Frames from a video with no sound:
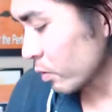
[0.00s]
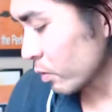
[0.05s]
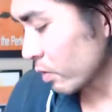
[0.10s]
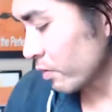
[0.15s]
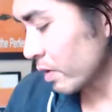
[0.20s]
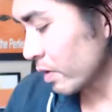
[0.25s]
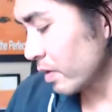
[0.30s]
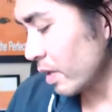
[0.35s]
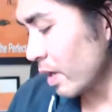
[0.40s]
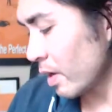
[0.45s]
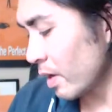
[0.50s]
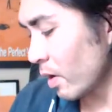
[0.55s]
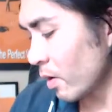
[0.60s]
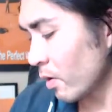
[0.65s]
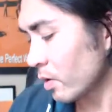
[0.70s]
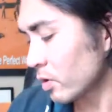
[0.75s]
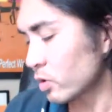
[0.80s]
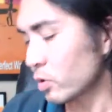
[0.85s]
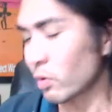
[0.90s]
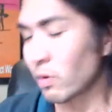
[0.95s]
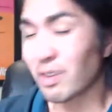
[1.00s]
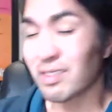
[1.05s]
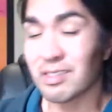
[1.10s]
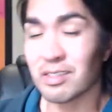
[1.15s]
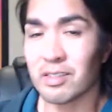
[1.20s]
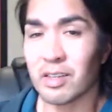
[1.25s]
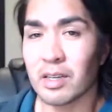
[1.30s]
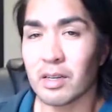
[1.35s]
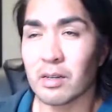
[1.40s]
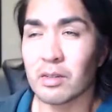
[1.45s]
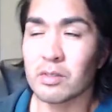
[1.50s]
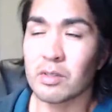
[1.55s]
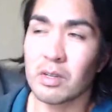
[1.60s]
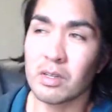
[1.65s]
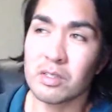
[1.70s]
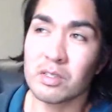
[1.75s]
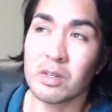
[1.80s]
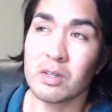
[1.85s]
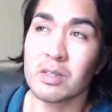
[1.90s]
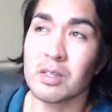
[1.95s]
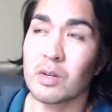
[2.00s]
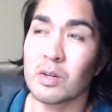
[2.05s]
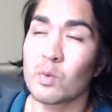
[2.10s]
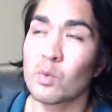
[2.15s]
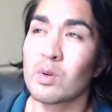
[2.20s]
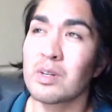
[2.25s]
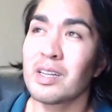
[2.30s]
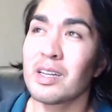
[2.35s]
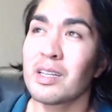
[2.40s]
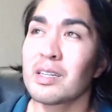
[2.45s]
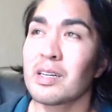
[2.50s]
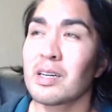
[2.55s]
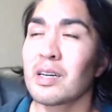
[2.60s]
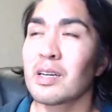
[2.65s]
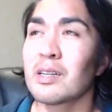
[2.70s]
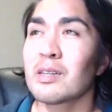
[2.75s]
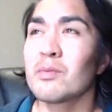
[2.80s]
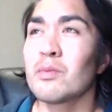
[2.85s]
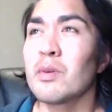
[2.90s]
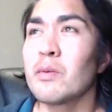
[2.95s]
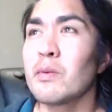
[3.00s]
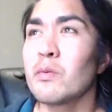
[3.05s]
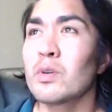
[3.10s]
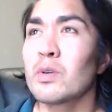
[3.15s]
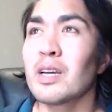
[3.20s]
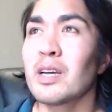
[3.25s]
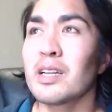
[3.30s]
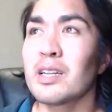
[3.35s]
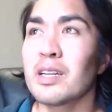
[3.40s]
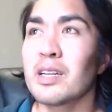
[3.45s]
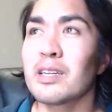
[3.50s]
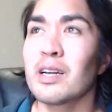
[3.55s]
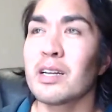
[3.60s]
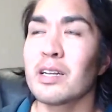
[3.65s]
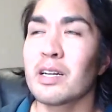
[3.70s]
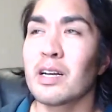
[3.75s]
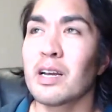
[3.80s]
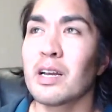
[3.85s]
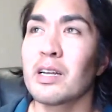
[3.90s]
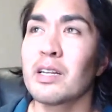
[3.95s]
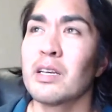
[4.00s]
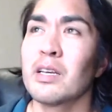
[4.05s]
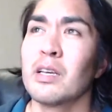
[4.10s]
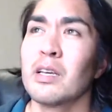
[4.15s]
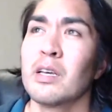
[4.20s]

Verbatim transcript: 150 store on sale, so I'll start like 189, maybe 199.99